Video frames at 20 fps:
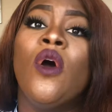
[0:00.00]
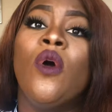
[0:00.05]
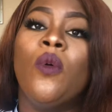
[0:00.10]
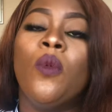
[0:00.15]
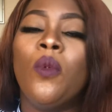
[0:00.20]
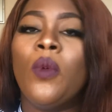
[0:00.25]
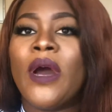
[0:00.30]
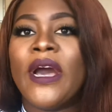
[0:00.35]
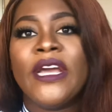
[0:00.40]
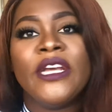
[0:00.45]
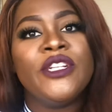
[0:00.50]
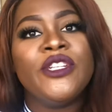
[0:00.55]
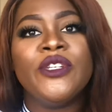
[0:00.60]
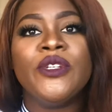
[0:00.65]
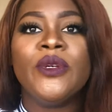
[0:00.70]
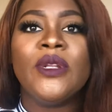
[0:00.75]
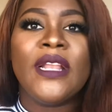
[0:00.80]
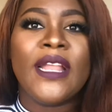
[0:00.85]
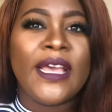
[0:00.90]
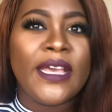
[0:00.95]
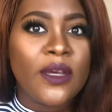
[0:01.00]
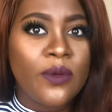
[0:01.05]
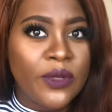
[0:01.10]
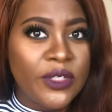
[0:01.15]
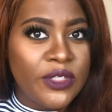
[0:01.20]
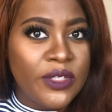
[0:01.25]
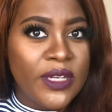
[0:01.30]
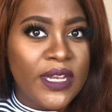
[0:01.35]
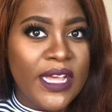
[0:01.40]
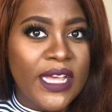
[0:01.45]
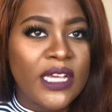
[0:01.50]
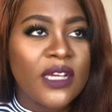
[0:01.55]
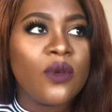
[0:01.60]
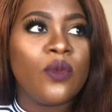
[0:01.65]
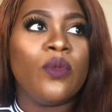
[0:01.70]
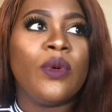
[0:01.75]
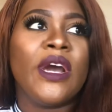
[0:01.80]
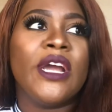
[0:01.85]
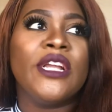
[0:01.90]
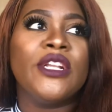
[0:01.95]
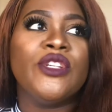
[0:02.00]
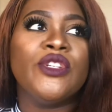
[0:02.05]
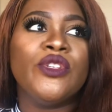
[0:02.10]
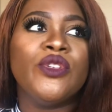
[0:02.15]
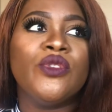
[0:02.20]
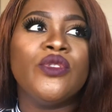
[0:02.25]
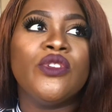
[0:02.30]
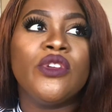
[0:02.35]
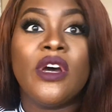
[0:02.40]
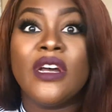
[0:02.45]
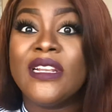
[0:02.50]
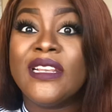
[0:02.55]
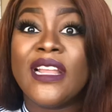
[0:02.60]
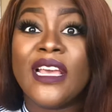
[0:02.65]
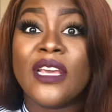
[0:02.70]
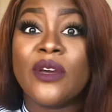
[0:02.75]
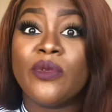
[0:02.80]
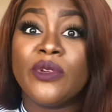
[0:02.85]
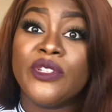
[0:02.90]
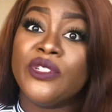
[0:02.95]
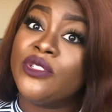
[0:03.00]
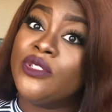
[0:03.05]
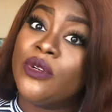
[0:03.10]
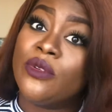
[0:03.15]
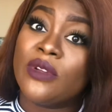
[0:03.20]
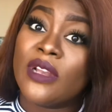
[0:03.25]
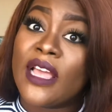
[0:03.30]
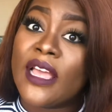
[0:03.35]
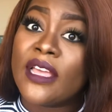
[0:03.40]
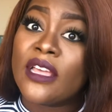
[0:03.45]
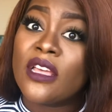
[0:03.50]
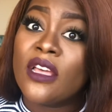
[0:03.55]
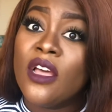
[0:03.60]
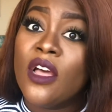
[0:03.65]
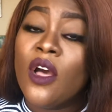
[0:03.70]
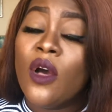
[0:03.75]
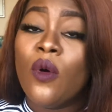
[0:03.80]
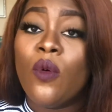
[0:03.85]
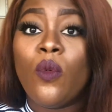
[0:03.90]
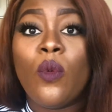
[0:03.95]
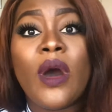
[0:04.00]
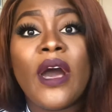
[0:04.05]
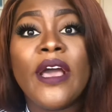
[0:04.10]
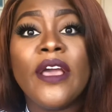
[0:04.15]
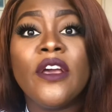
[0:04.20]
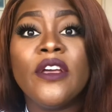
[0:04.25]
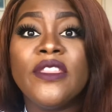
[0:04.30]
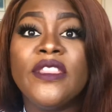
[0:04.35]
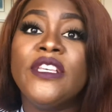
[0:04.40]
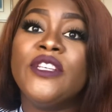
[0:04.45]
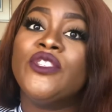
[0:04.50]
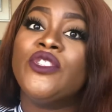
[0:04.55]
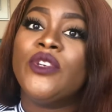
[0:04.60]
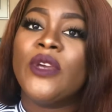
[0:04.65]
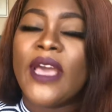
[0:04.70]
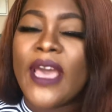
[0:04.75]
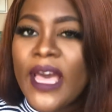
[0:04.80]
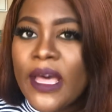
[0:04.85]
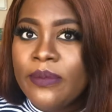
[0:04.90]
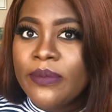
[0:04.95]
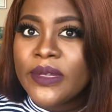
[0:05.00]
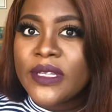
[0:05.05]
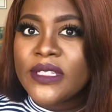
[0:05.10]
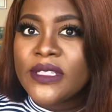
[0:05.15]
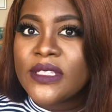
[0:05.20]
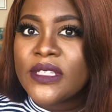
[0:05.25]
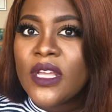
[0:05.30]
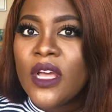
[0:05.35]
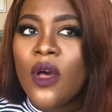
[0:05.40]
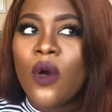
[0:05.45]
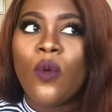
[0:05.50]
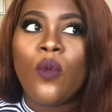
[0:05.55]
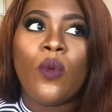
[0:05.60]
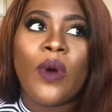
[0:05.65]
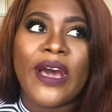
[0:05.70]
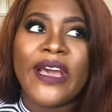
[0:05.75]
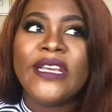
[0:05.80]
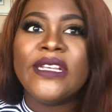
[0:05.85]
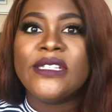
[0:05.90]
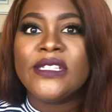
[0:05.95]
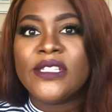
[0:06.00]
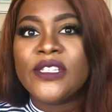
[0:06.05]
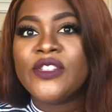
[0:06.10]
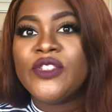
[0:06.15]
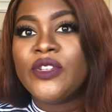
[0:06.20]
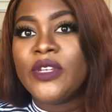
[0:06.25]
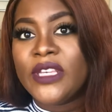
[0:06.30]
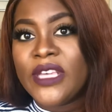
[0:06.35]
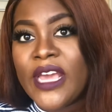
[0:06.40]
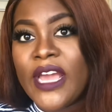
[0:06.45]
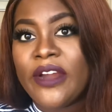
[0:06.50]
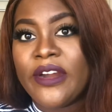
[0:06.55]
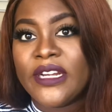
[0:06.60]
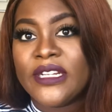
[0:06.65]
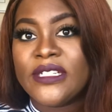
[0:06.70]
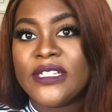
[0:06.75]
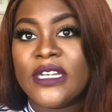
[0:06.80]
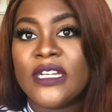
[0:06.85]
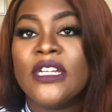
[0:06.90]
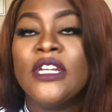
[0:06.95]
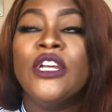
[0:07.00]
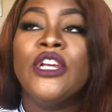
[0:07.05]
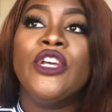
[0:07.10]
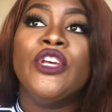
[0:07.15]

Why do you like what you like? Why do you not like what you don't like? Why are these your habits? Why is this your character?